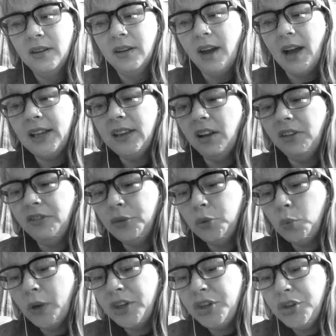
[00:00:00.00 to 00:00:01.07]
I love it
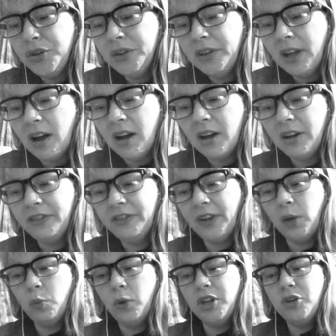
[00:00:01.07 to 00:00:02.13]
when you laugh
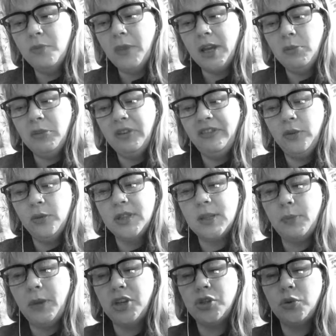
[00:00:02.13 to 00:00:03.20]
and when you make me feel
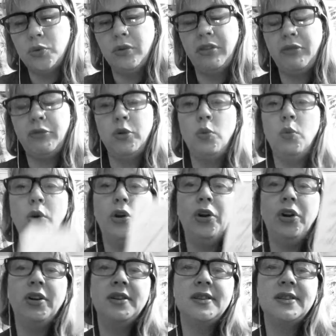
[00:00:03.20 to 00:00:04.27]
special through
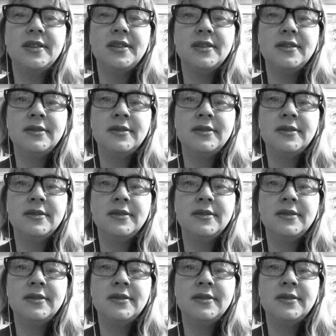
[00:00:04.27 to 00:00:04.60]
words.